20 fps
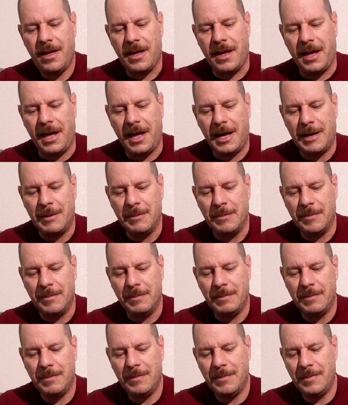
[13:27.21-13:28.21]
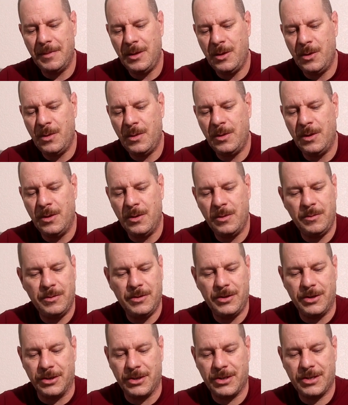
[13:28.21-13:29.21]
You
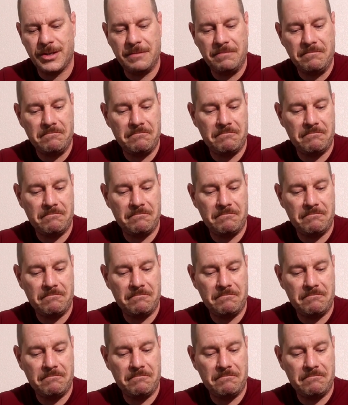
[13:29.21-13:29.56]
just,